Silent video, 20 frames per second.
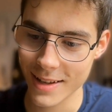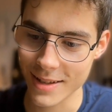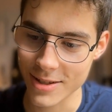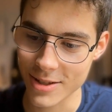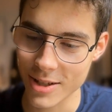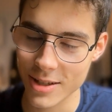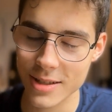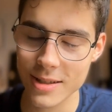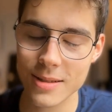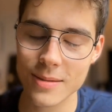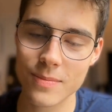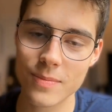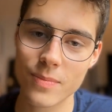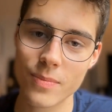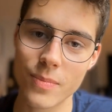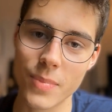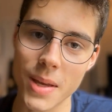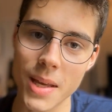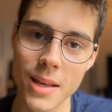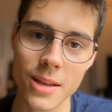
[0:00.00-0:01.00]
just
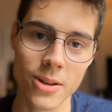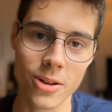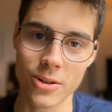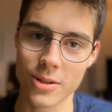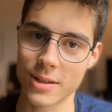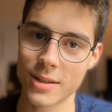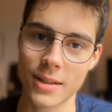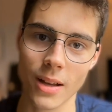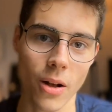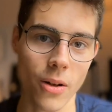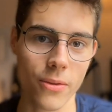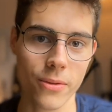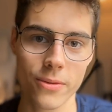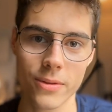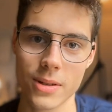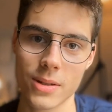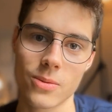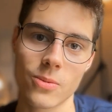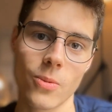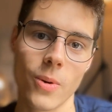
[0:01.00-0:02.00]
be yourself
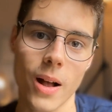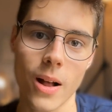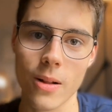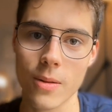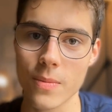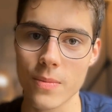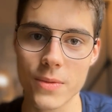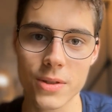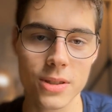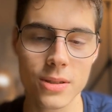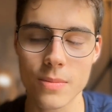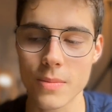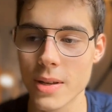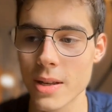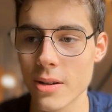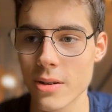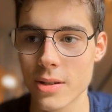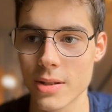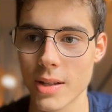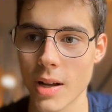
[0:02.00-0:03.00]
as well. Just be
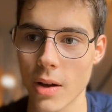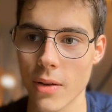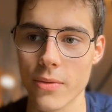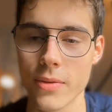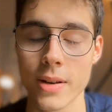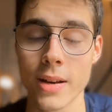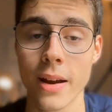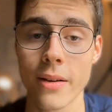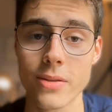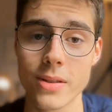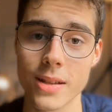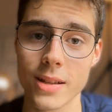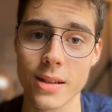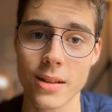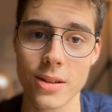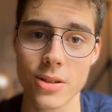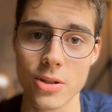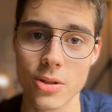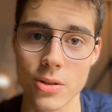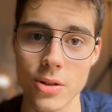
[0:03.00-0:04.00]
yourself in
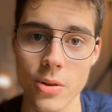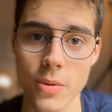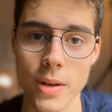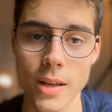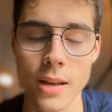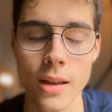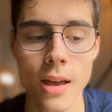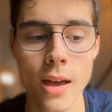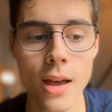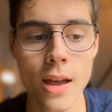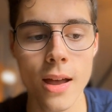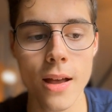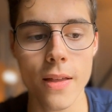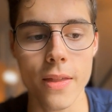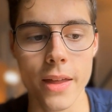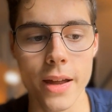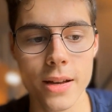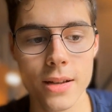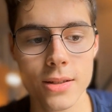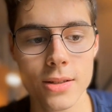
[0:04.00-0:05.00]
everything that you're doing.
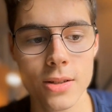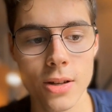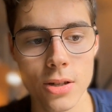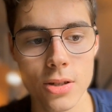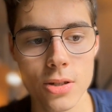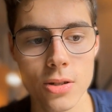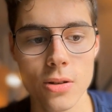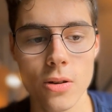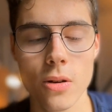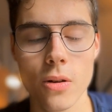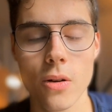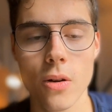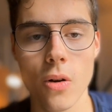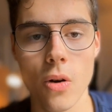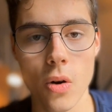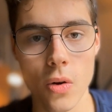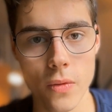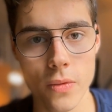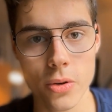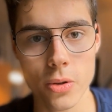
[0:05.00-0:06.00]
That is such
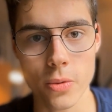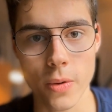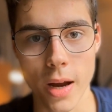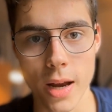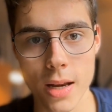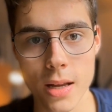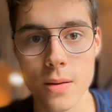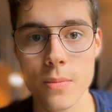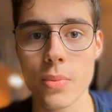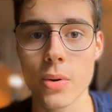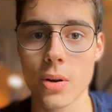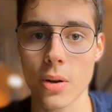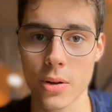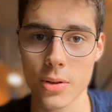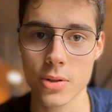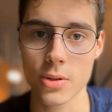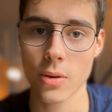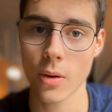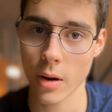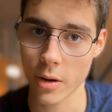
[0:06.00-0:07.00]
overrated but
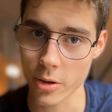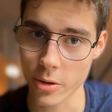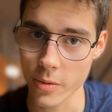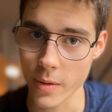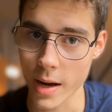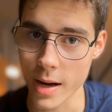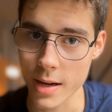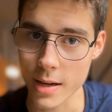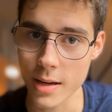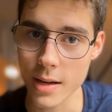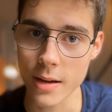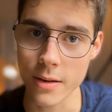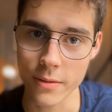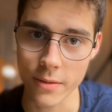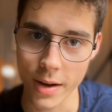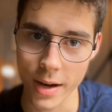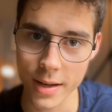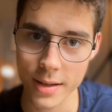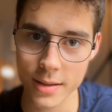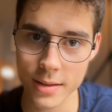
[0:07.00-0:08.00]
also underrated
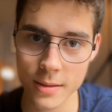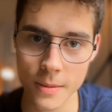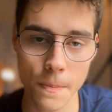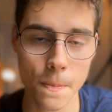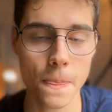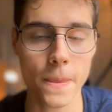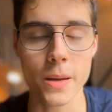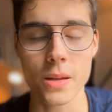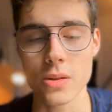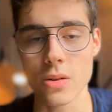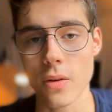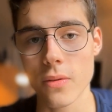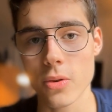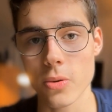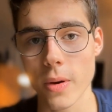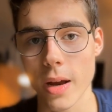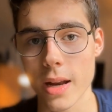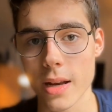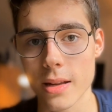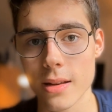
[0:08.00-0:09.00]
advice. It's
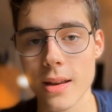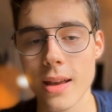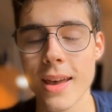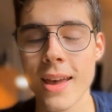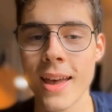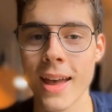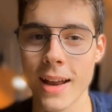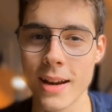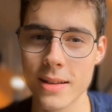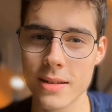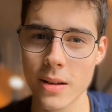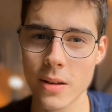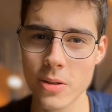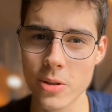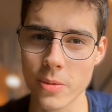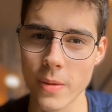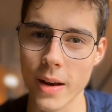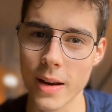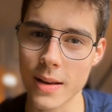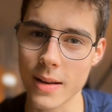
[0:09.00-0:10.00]
overrated and it's
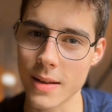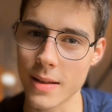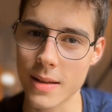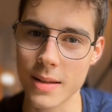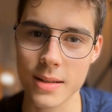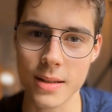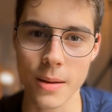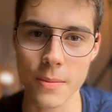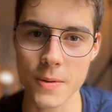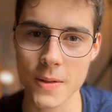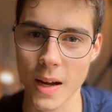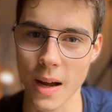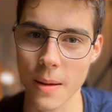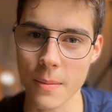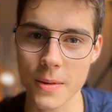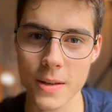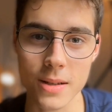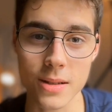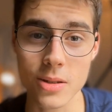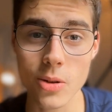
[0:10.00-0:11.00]
underrated at the same
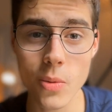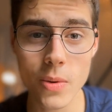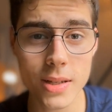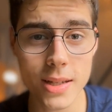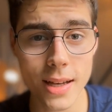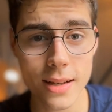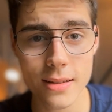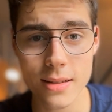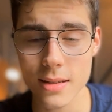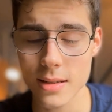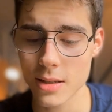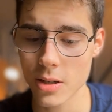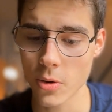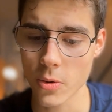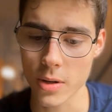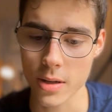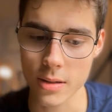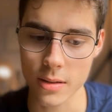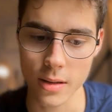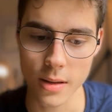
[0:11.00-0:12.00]
time, because no one takes it
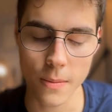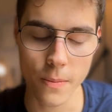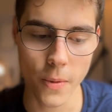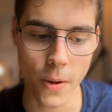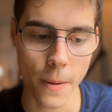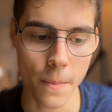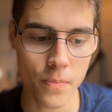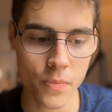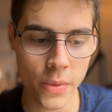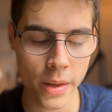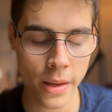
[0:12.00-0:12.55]
seriously. But